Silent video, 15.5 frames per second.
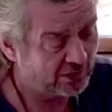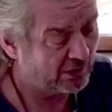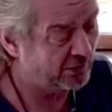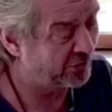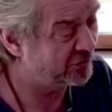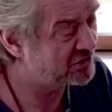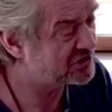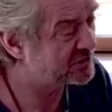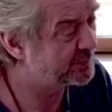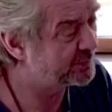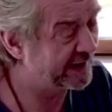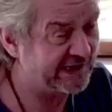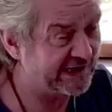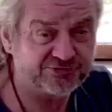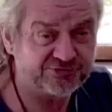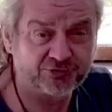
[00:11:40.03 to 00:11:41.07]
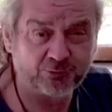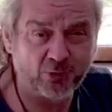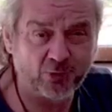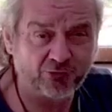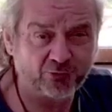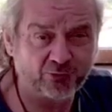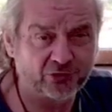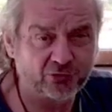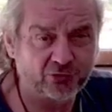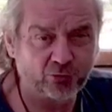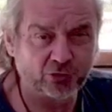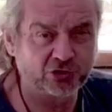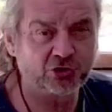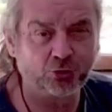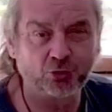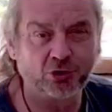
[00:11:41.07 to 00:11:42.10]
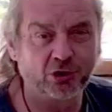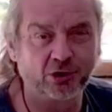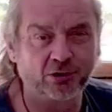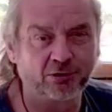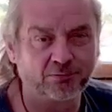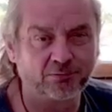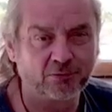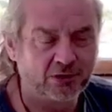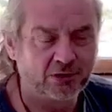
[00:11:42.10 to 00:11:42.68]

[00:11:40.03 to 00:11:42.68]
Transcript: a lot of space for movement that you can